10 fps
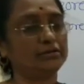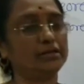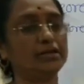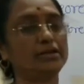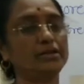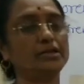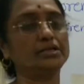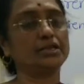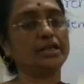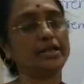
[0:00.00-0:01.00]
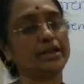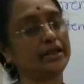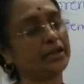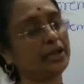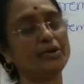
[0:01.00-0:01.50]
there is a
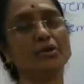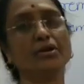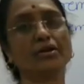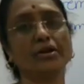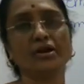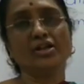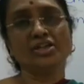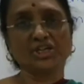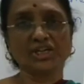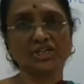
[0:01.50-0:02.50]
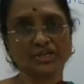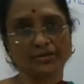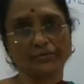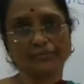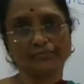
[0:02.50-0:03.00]
rectangular sheet.